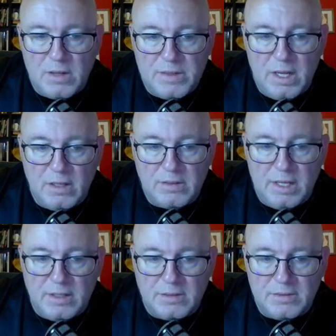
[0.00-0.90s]
That
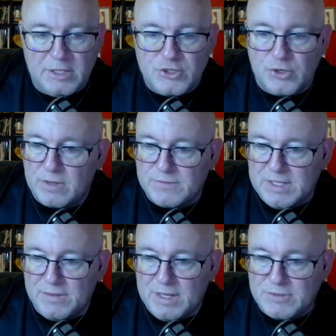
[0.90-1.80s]
journey of
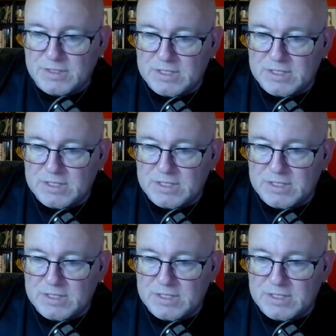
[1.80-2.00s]
10,000